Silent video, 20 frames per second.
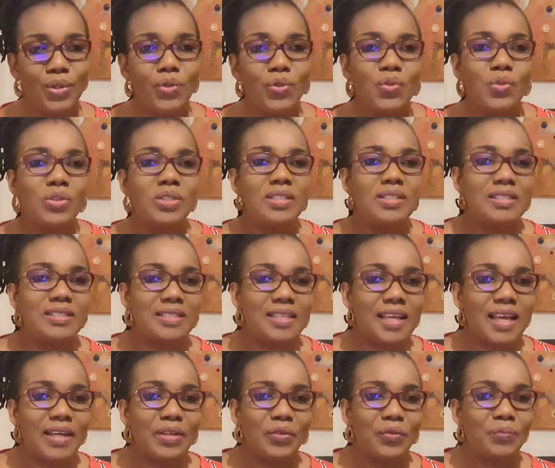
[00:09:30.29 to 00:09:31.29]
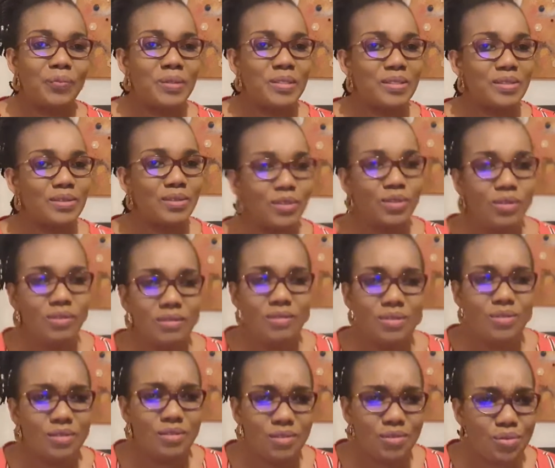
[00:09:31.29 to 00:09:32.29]
So this is the kind of person
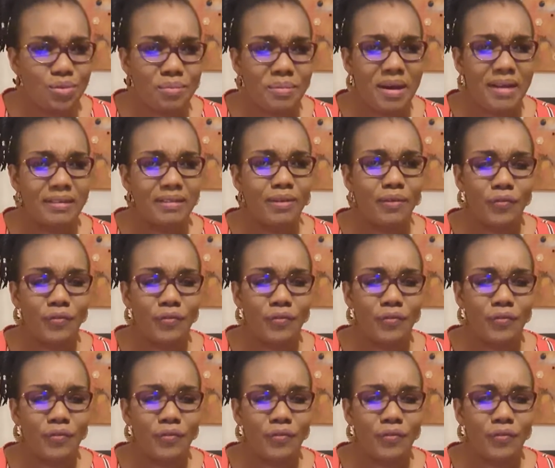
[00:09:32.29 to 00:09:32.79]
you marry.